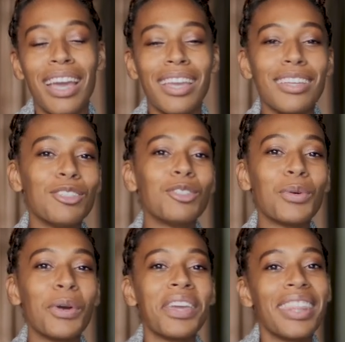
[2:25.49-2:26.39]

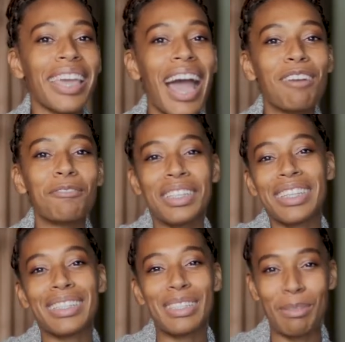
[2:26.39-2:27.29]
enjoy the
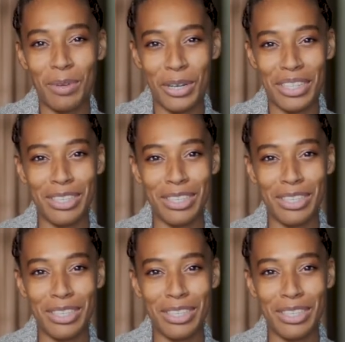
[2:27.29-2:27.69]
African spirit.